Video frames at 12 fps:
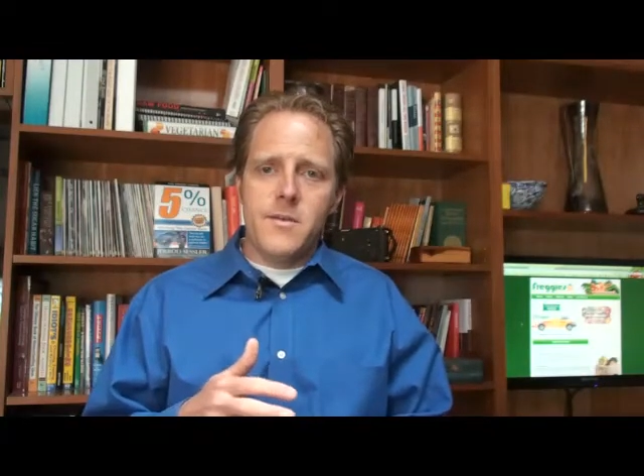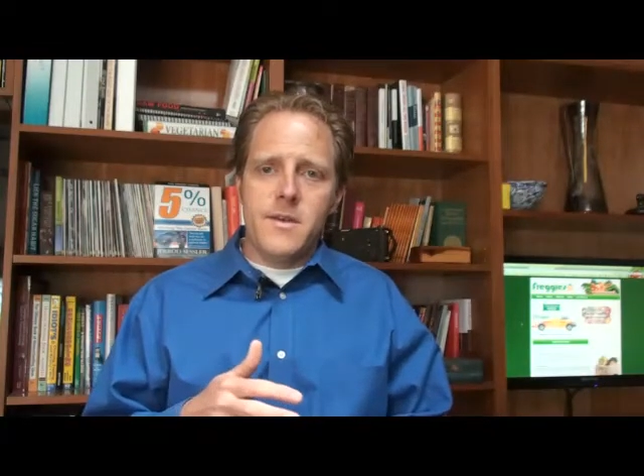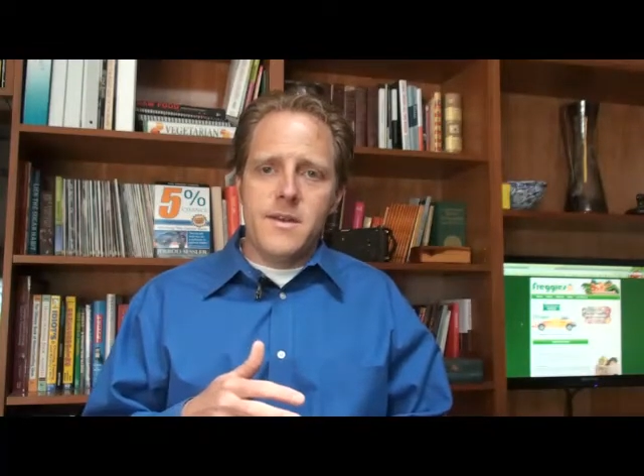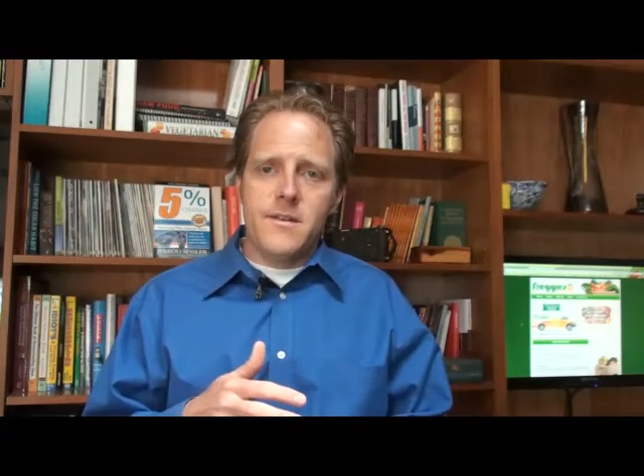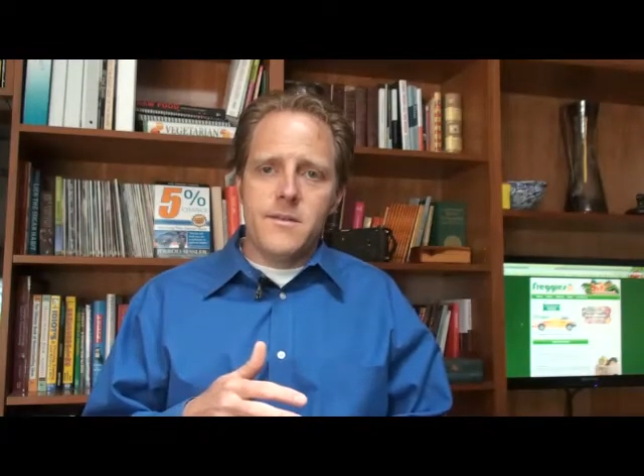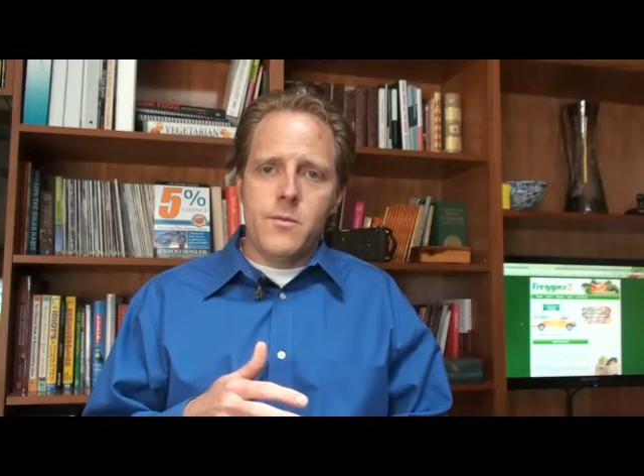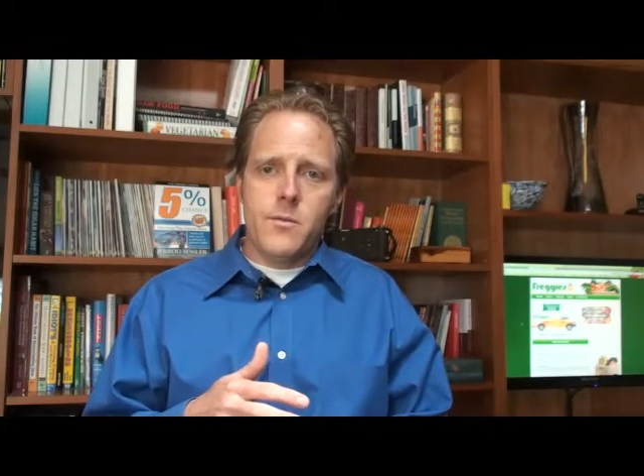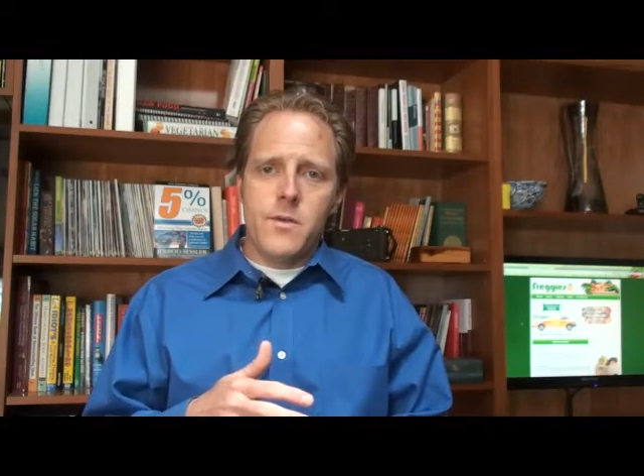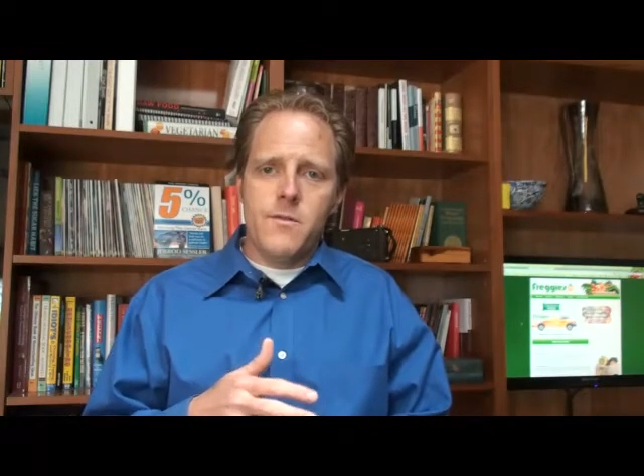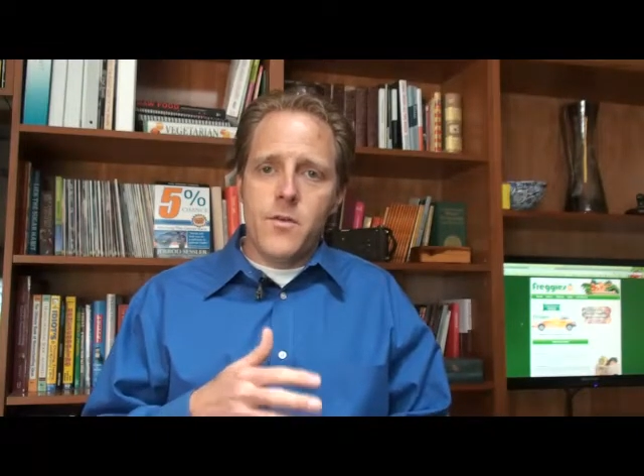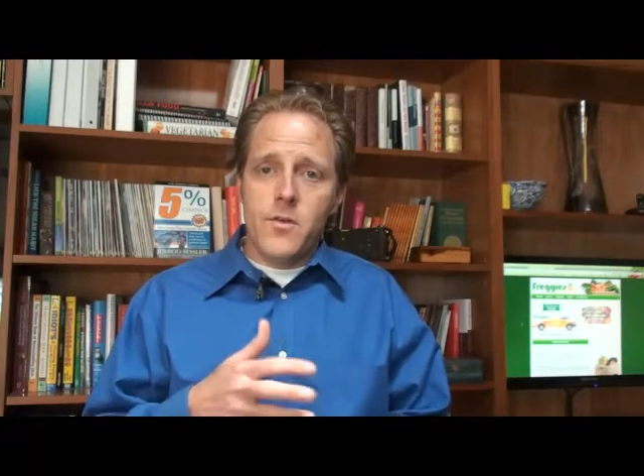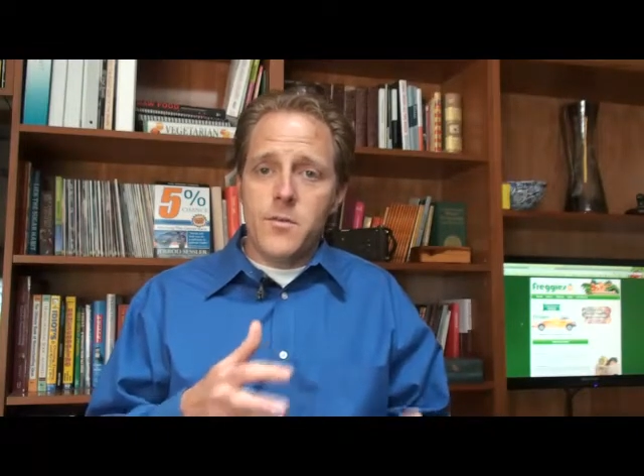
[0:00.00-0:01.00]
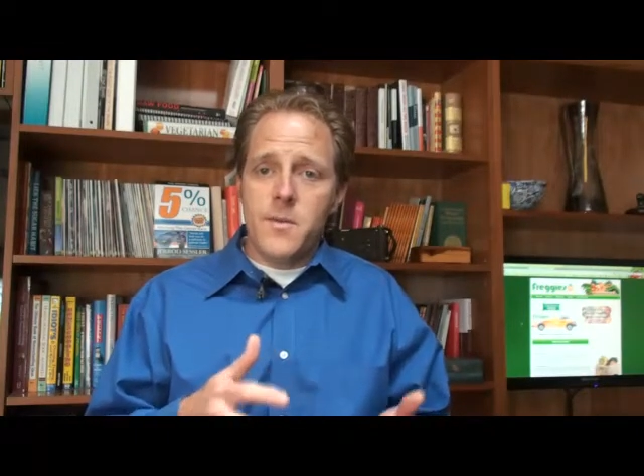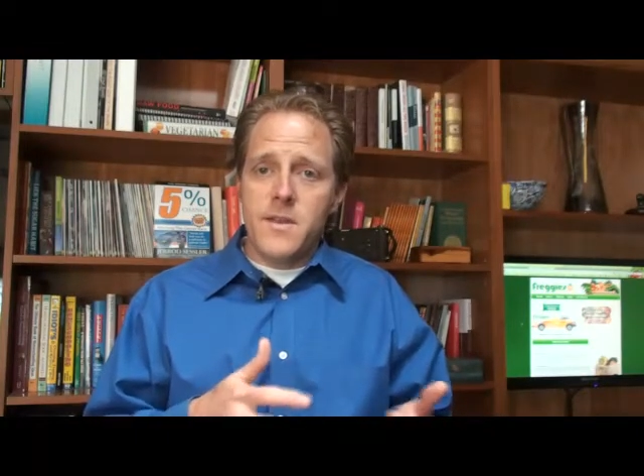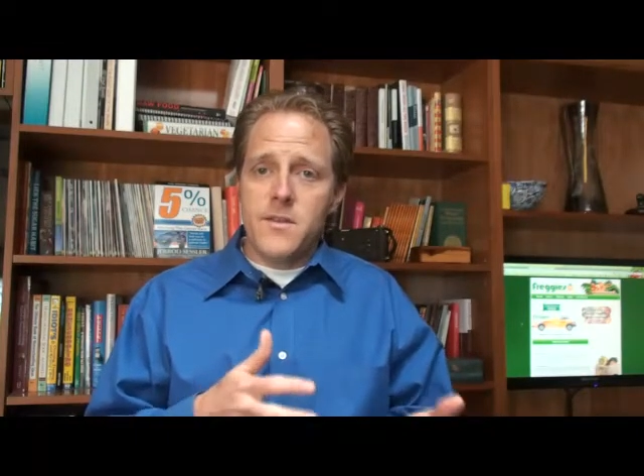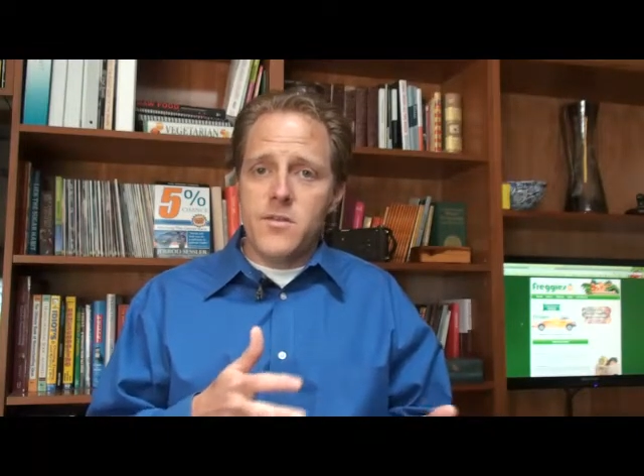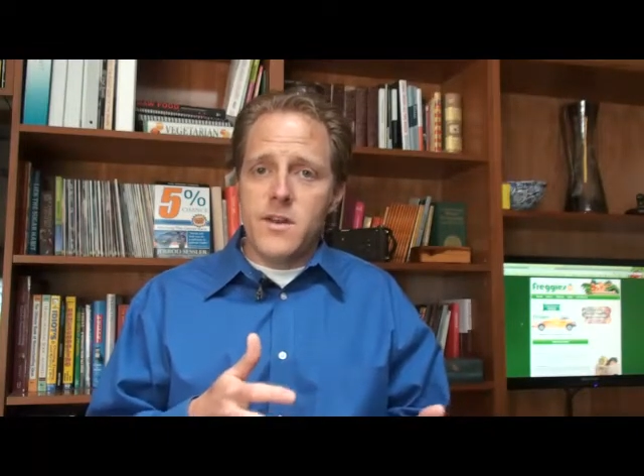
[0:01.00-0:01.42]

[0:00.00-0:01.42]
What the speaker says: because when we first made the